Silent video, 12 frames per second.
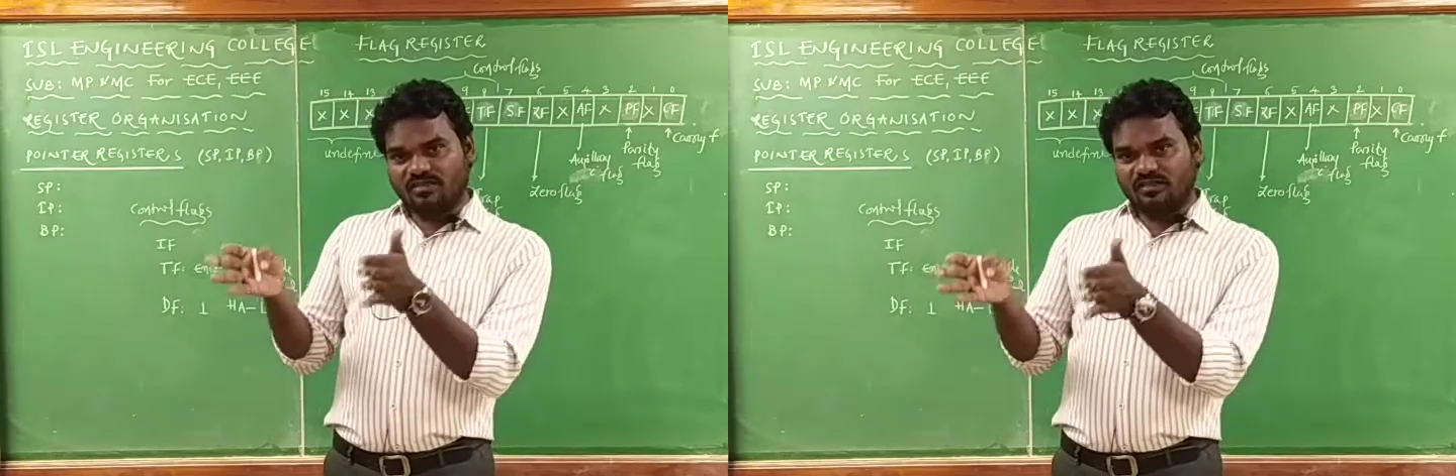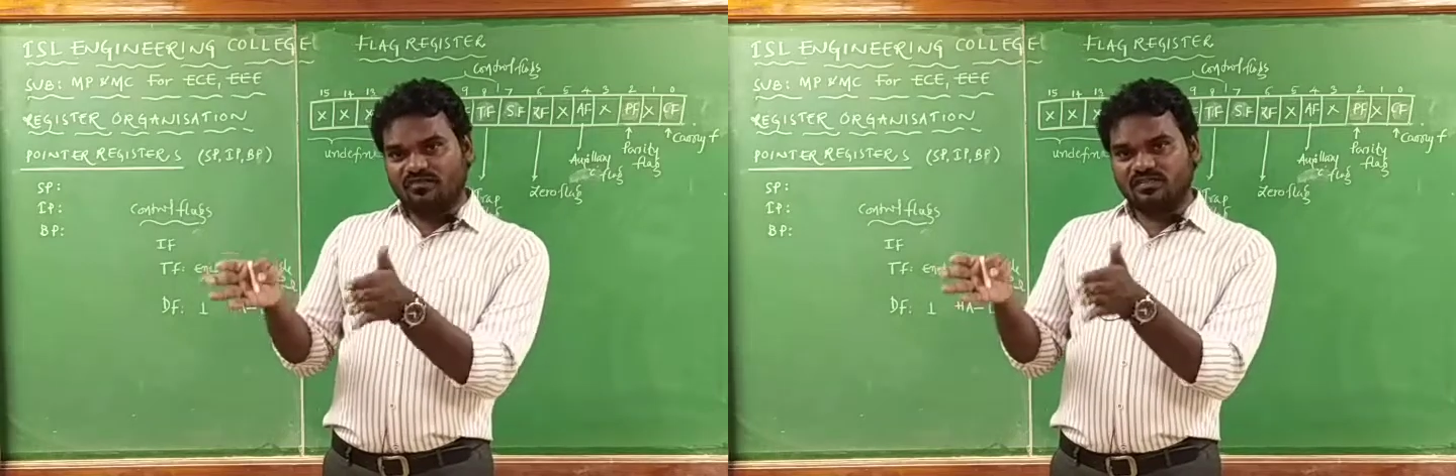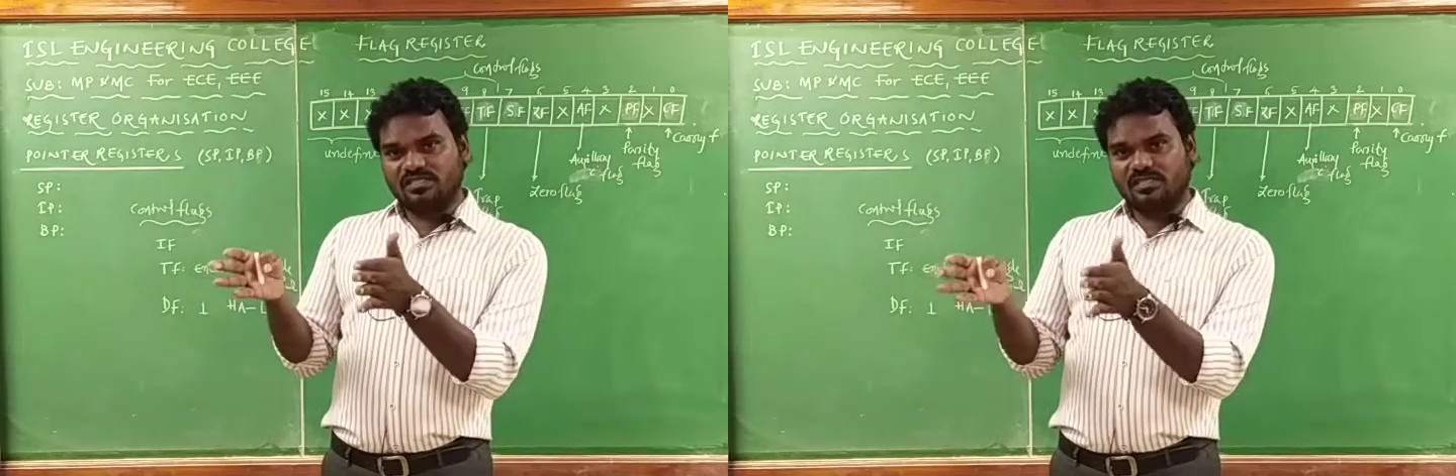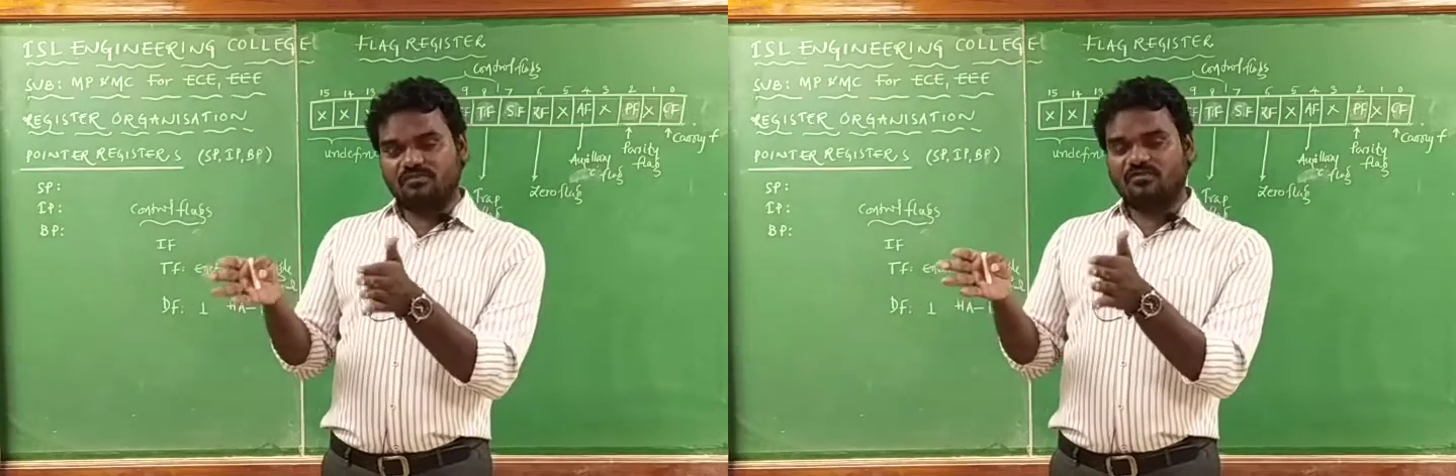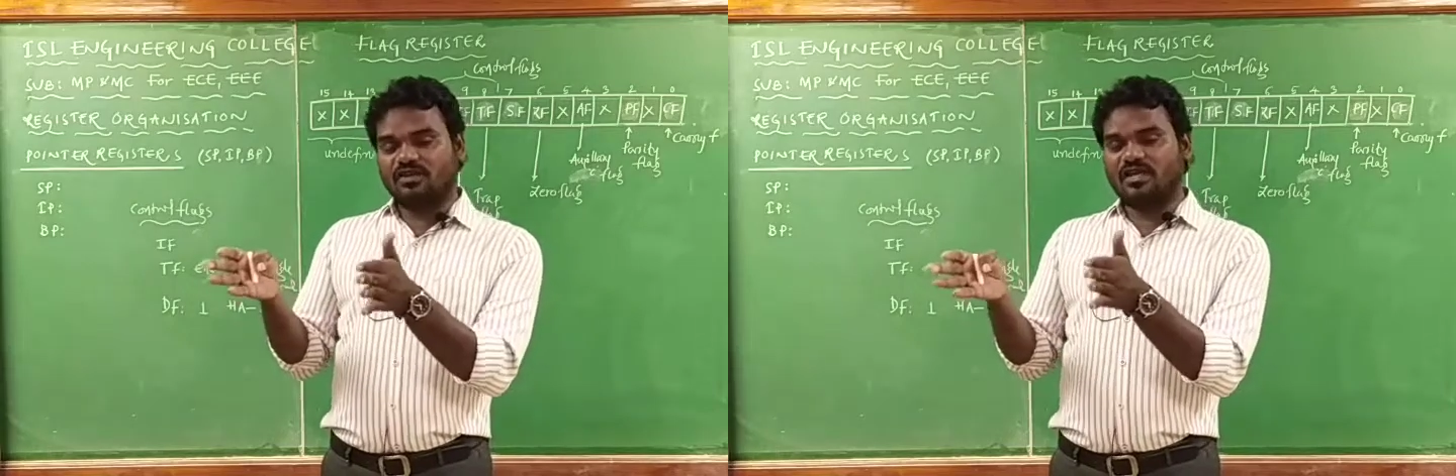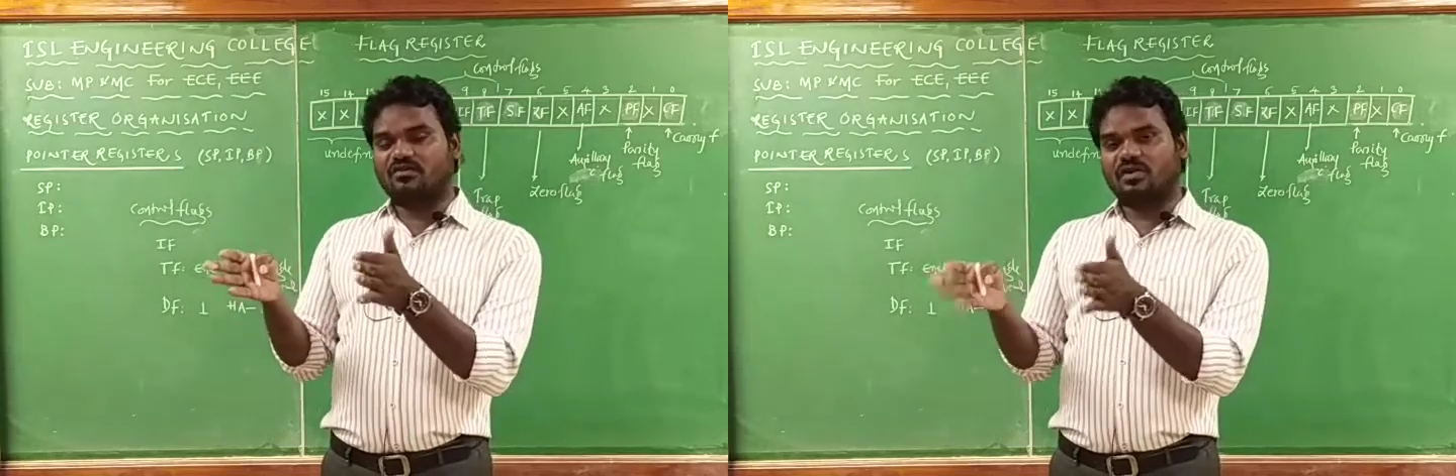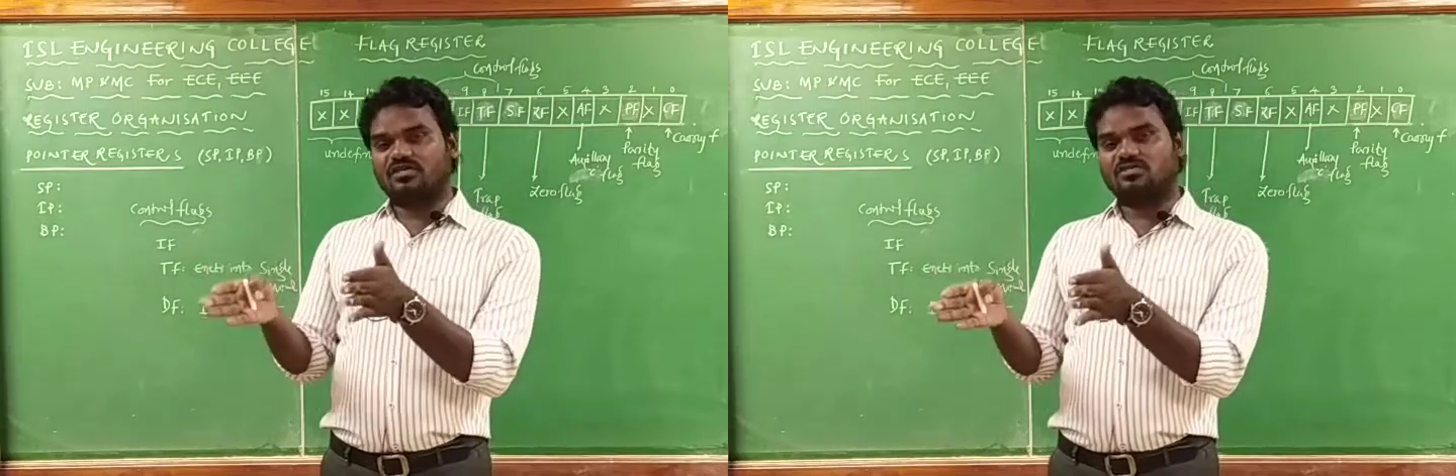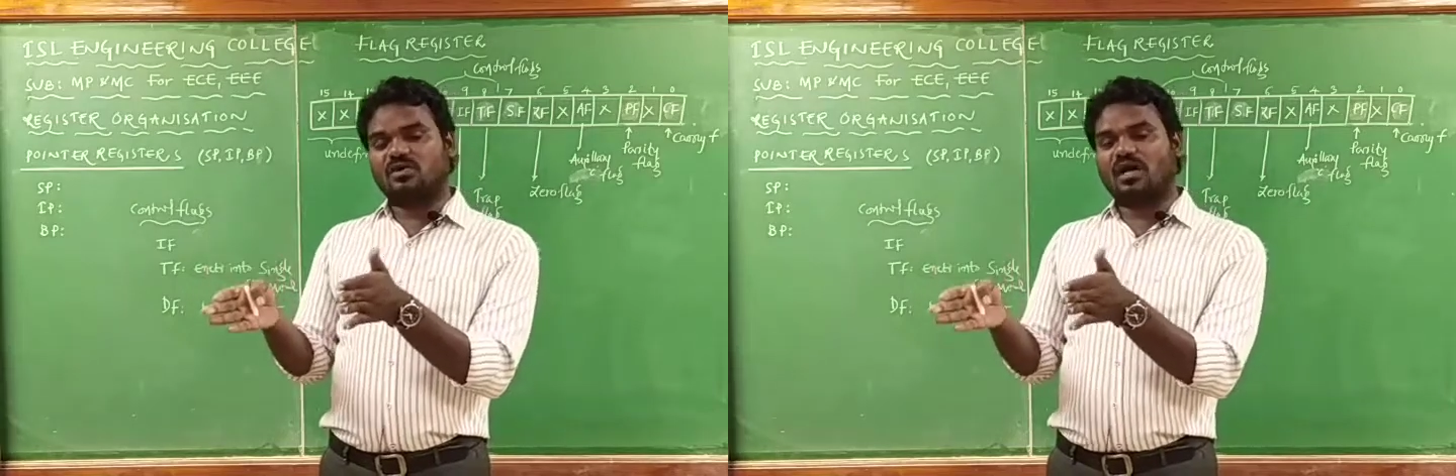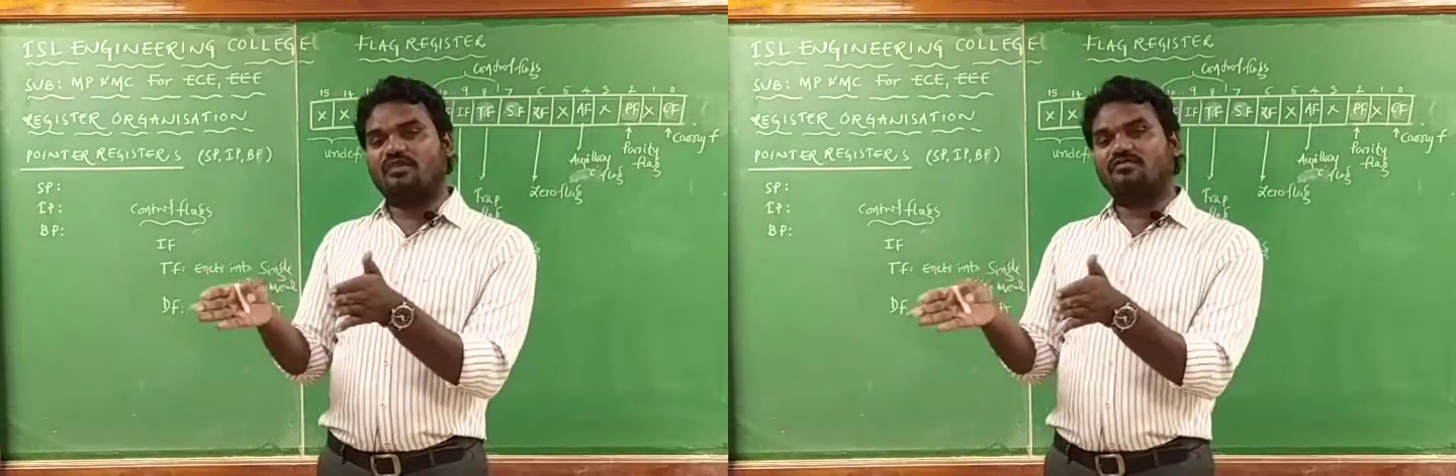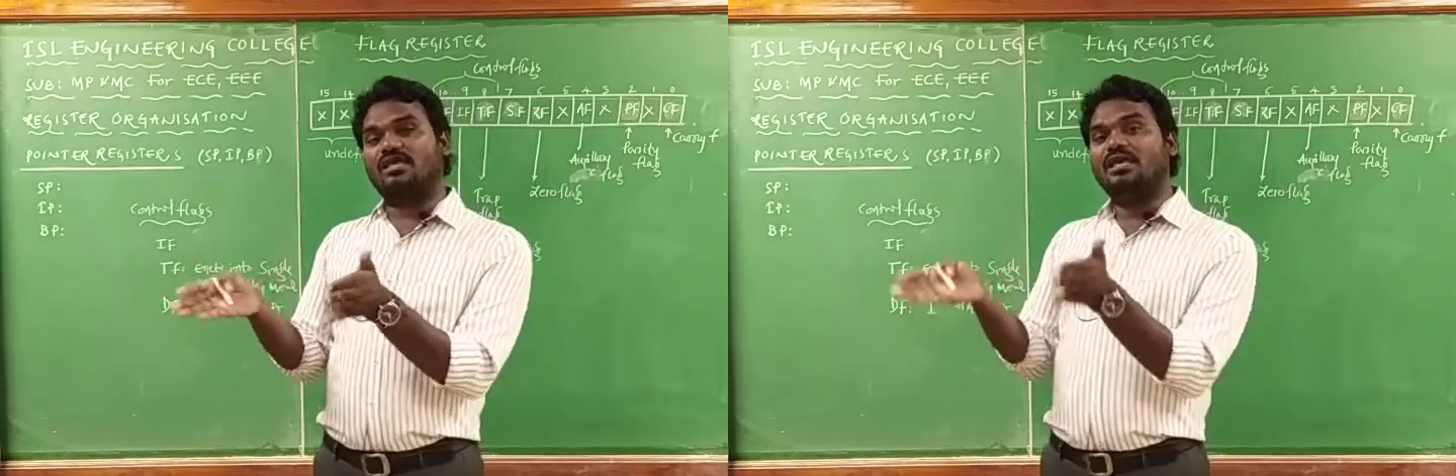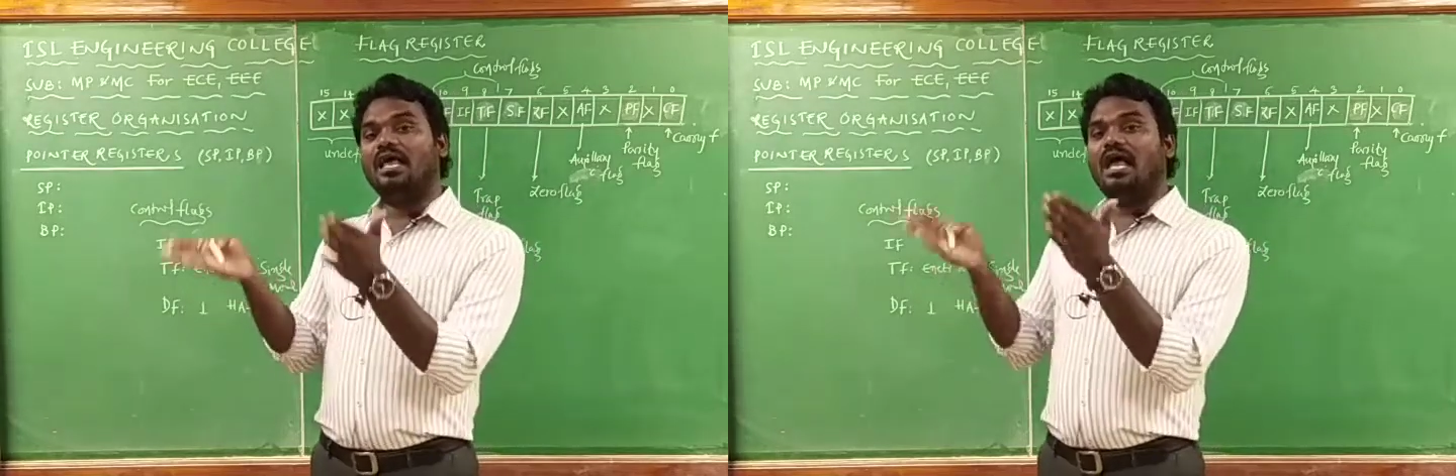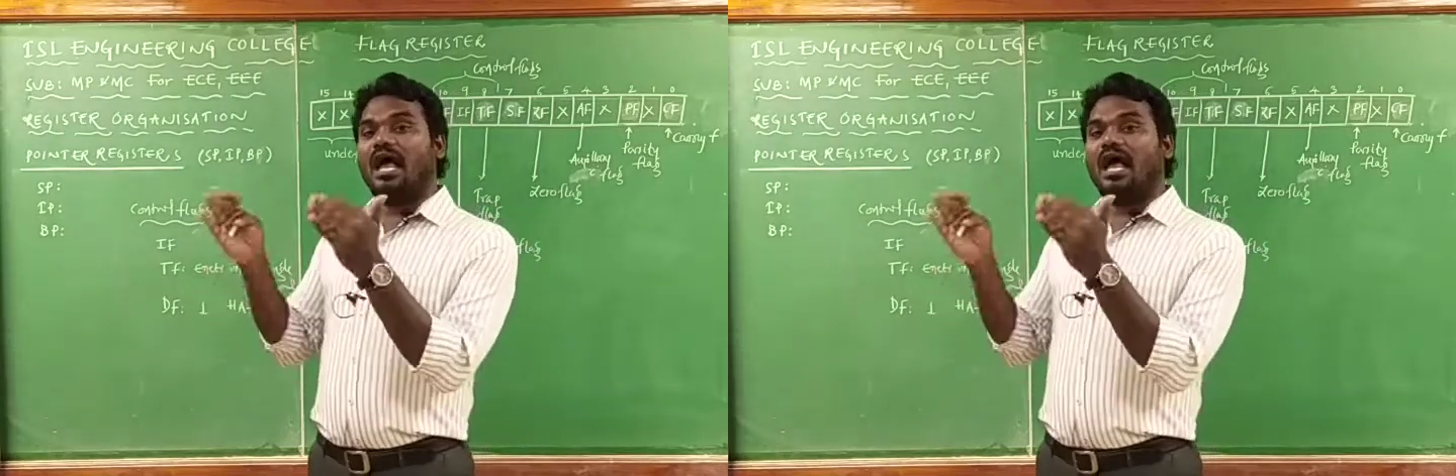the